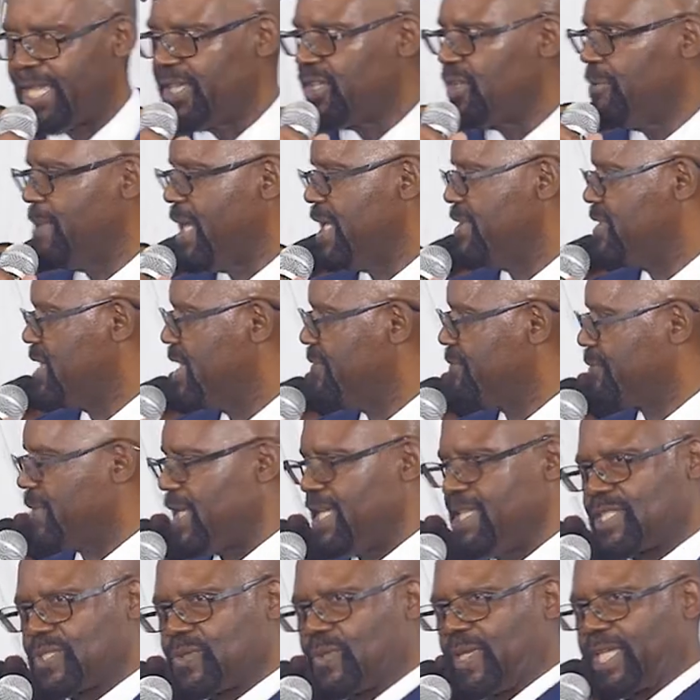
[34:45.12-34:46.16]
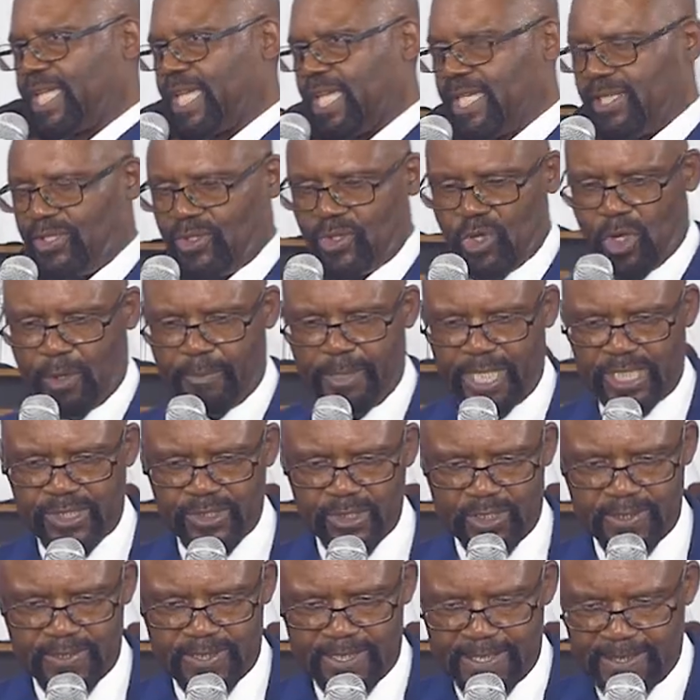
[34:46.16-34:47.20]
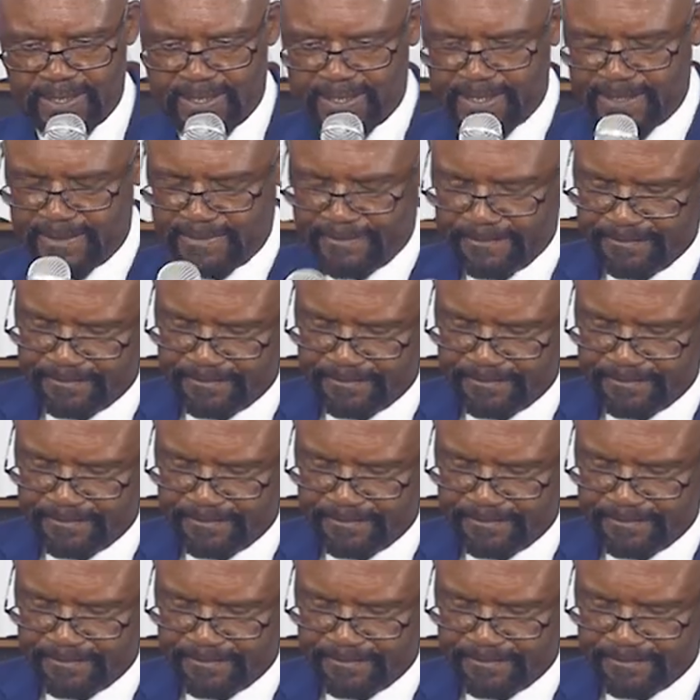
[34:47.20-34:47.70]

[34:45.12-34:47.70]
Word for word: Thank you, my dear friends. We can go back to our seats.